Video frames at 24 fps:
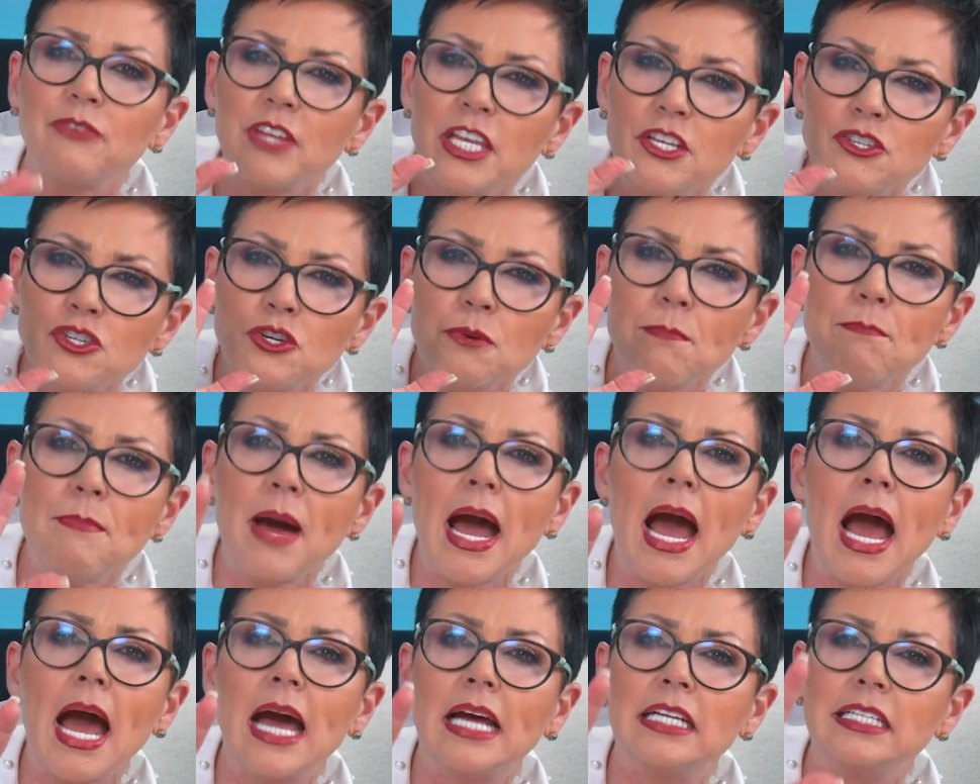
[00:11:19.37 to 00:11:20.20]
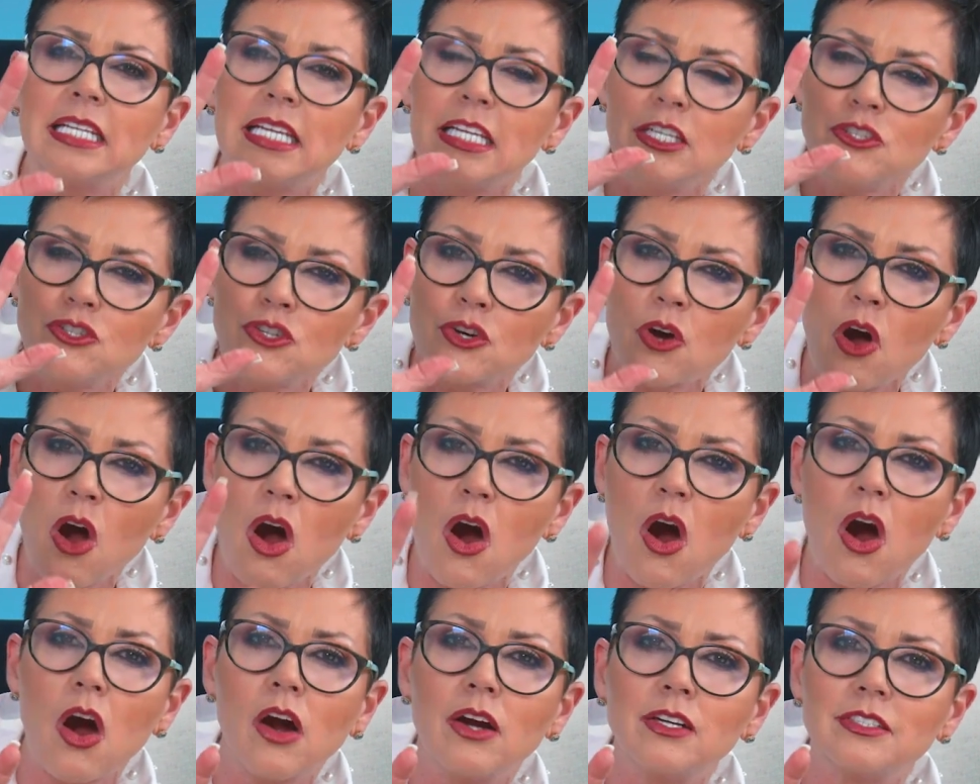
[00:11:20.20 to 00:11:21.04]
in your mind, in your
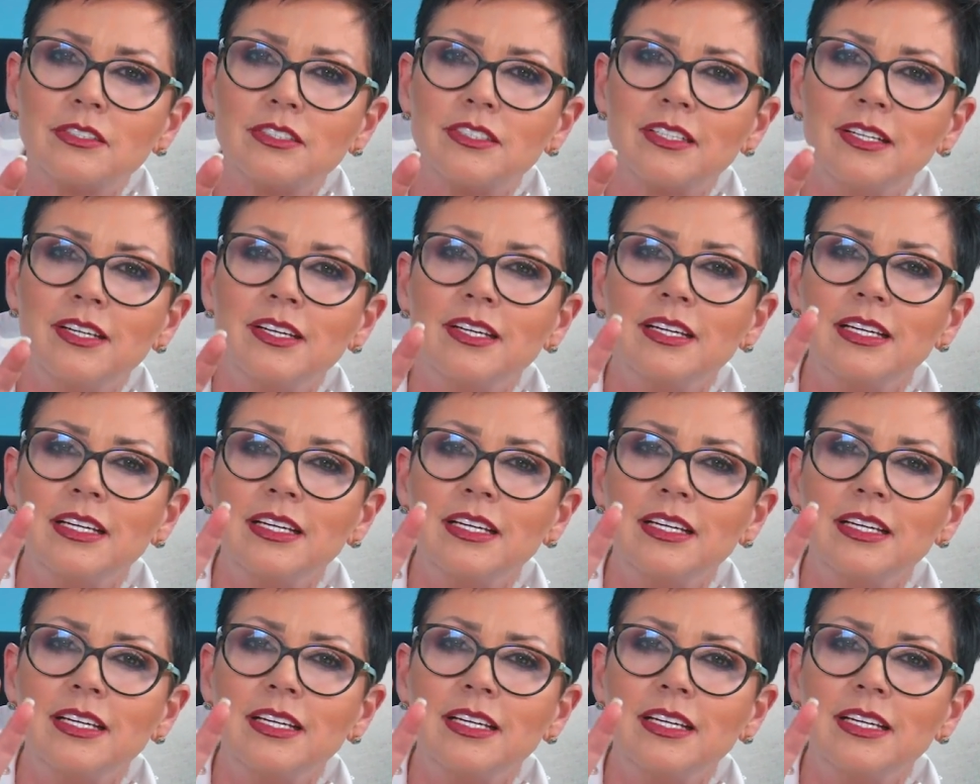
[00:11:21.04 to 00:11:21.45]
heart,